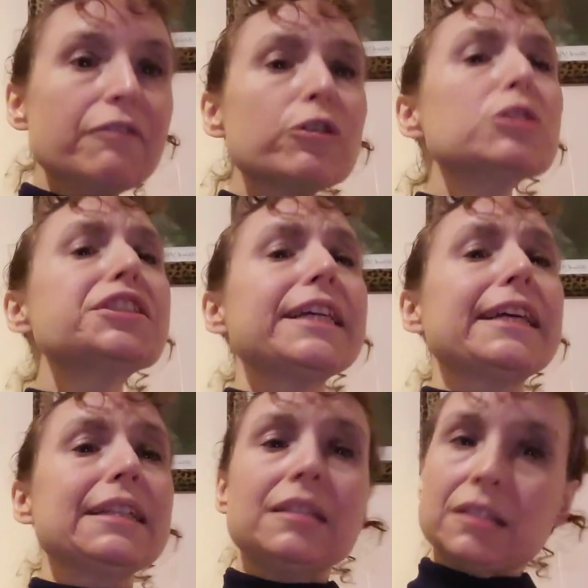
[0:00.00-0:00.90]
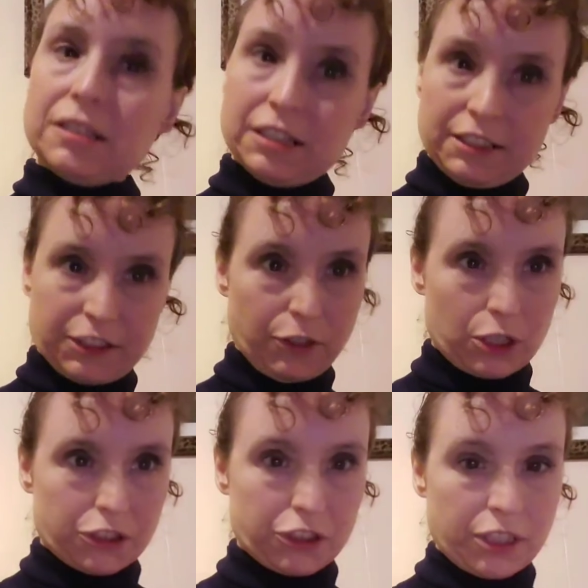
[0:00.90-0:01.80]
first thing is
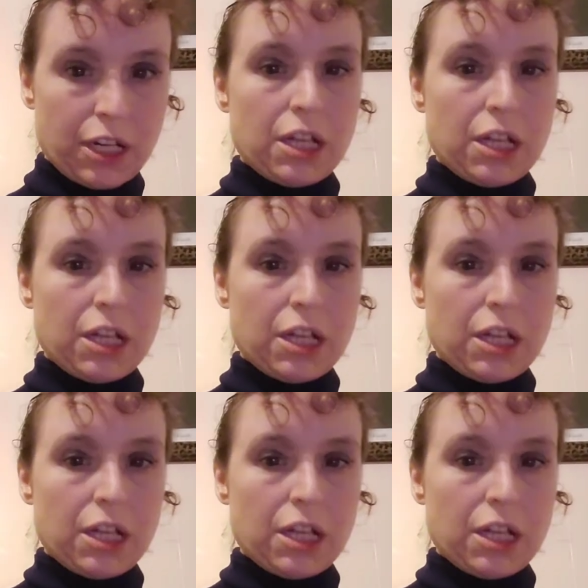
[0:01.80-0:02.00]
first.